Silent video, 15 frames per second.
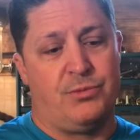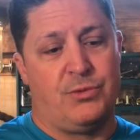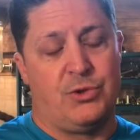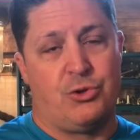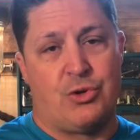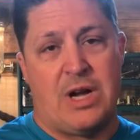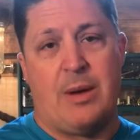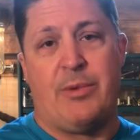
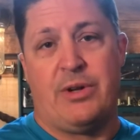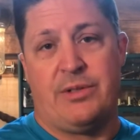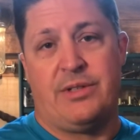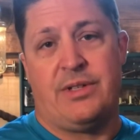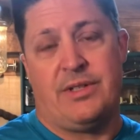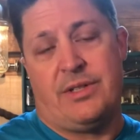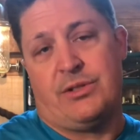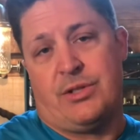trauma
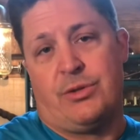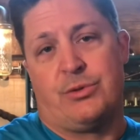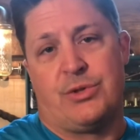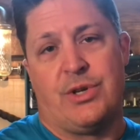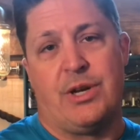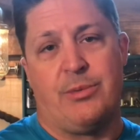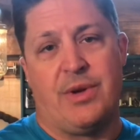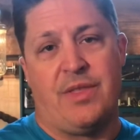
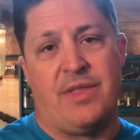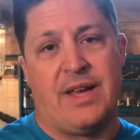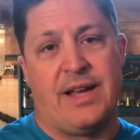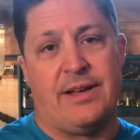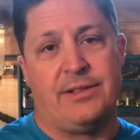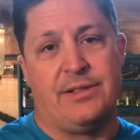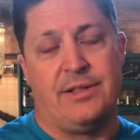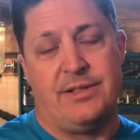associated with
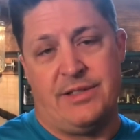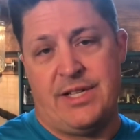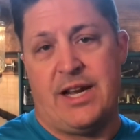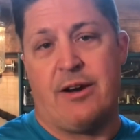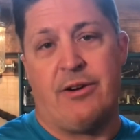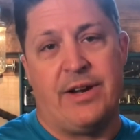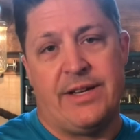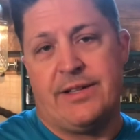that, and
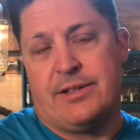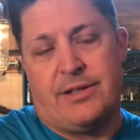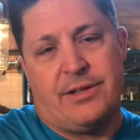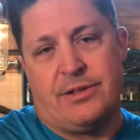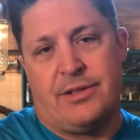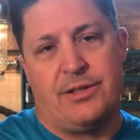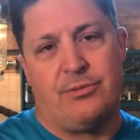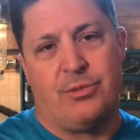tearing
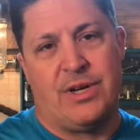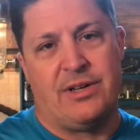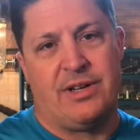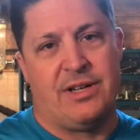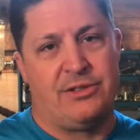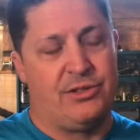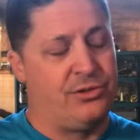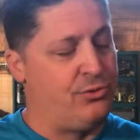and
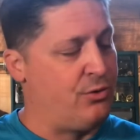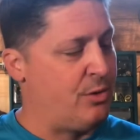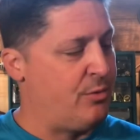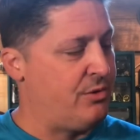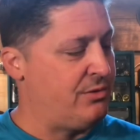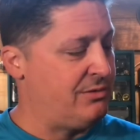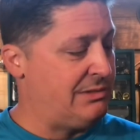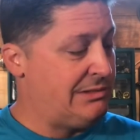whatnot, just
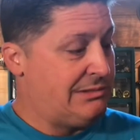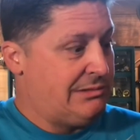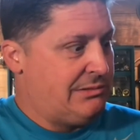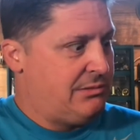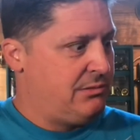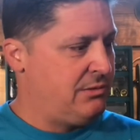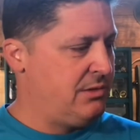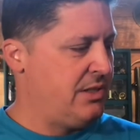normal,
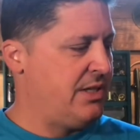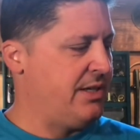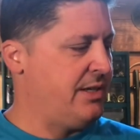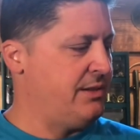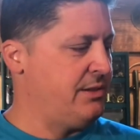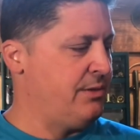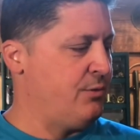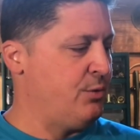I
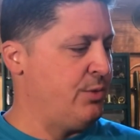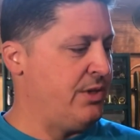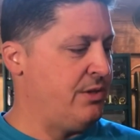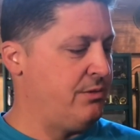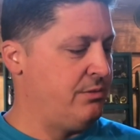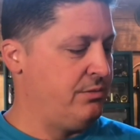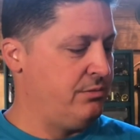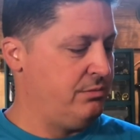guess, if you
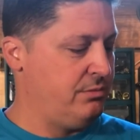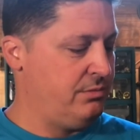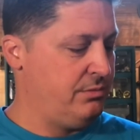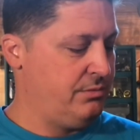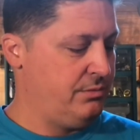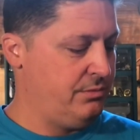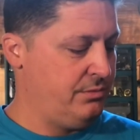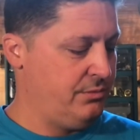will,
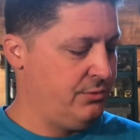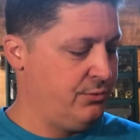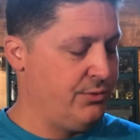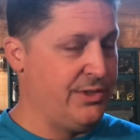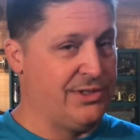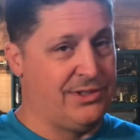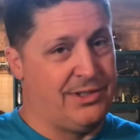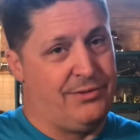
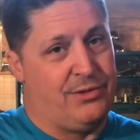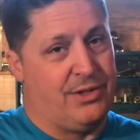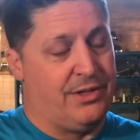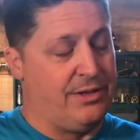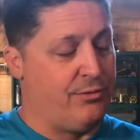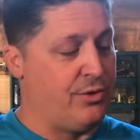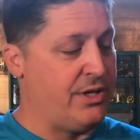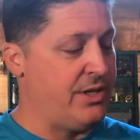risks of
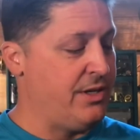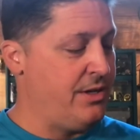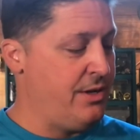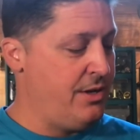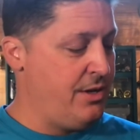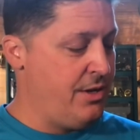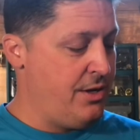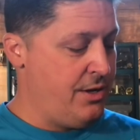delivery.
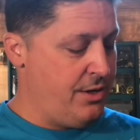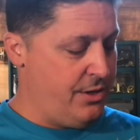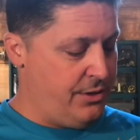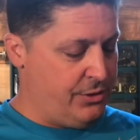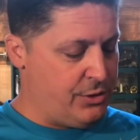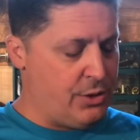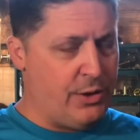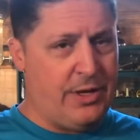
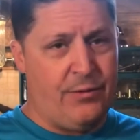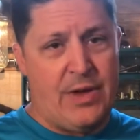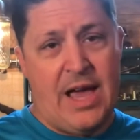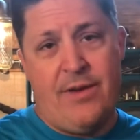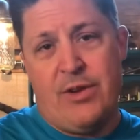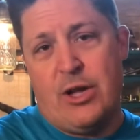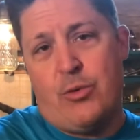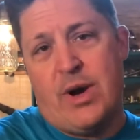So if you have
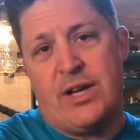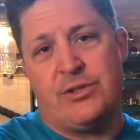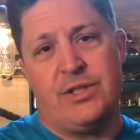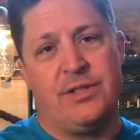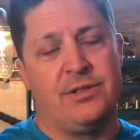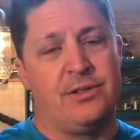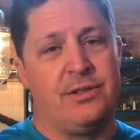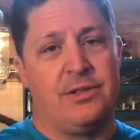any
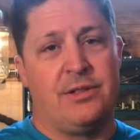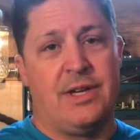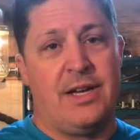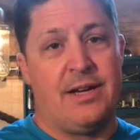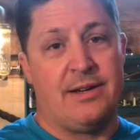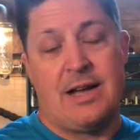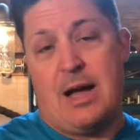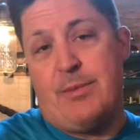questions,
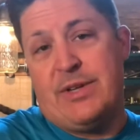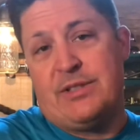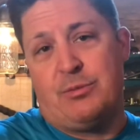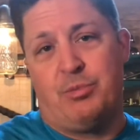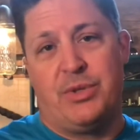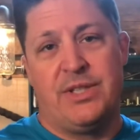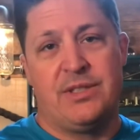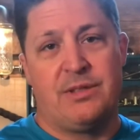comments,
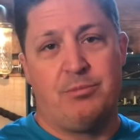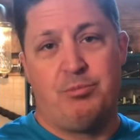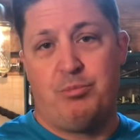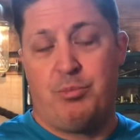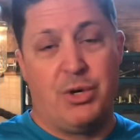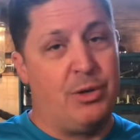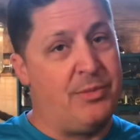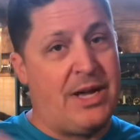please
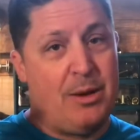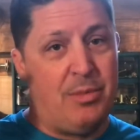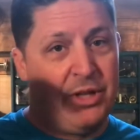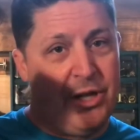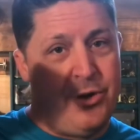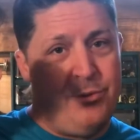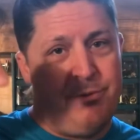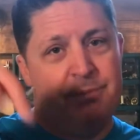put them down
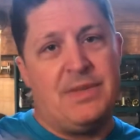below.